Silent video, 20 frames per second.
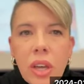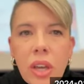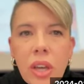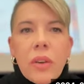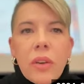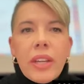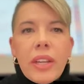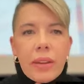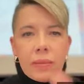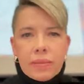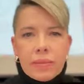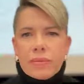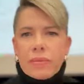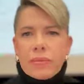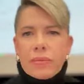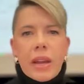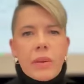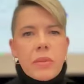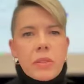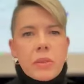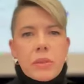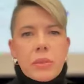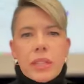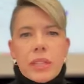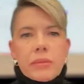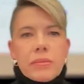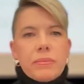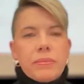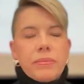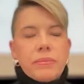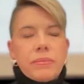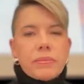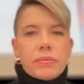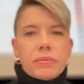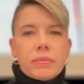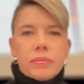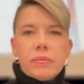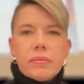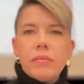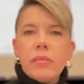Okay, that was weird.
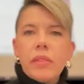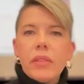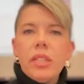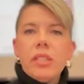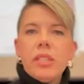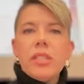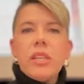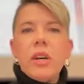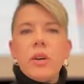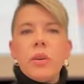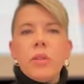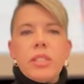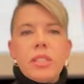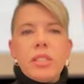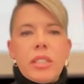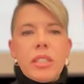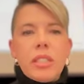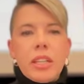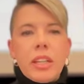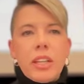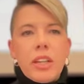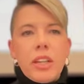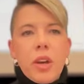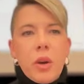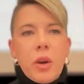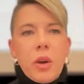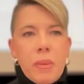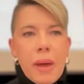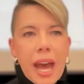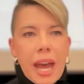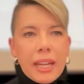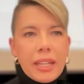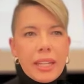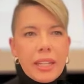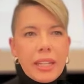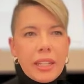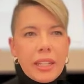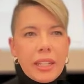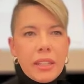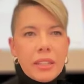So to go back
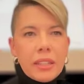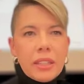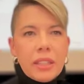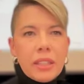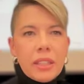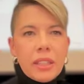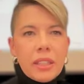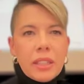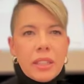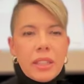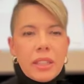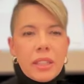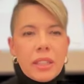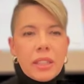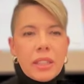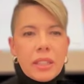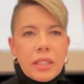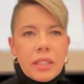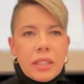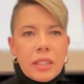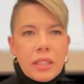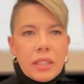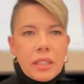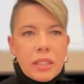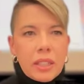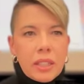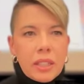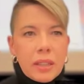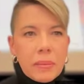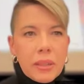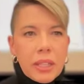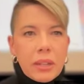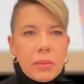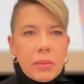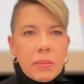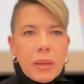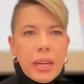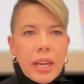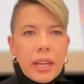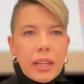here, let me go
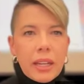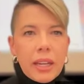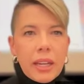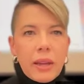back.